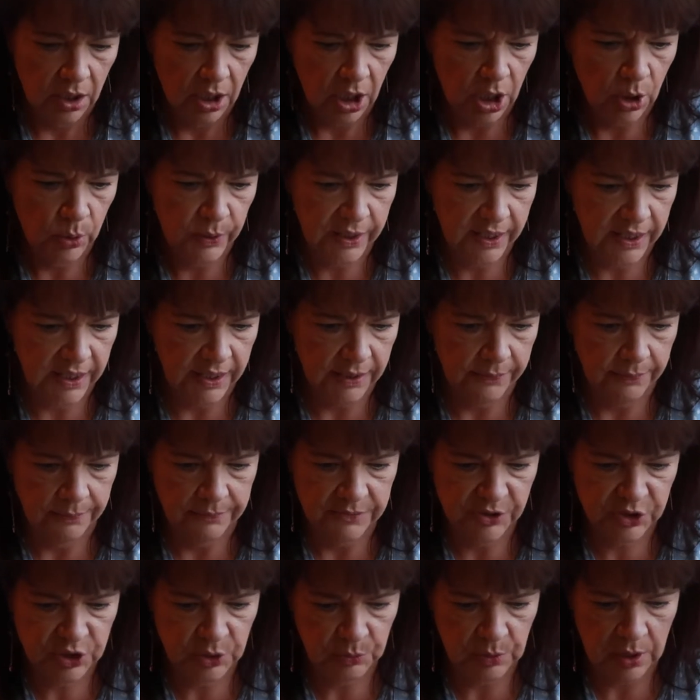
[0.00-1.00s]
Okay,
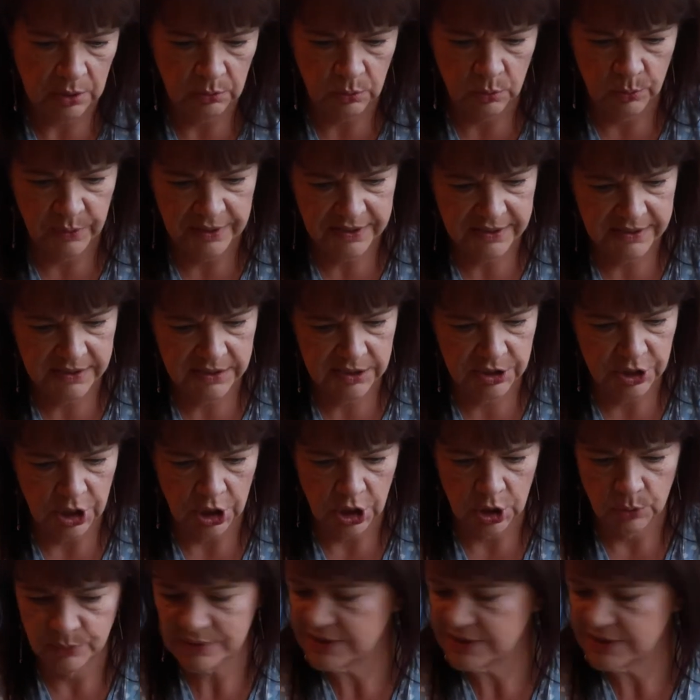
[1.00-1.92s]
so where will we start?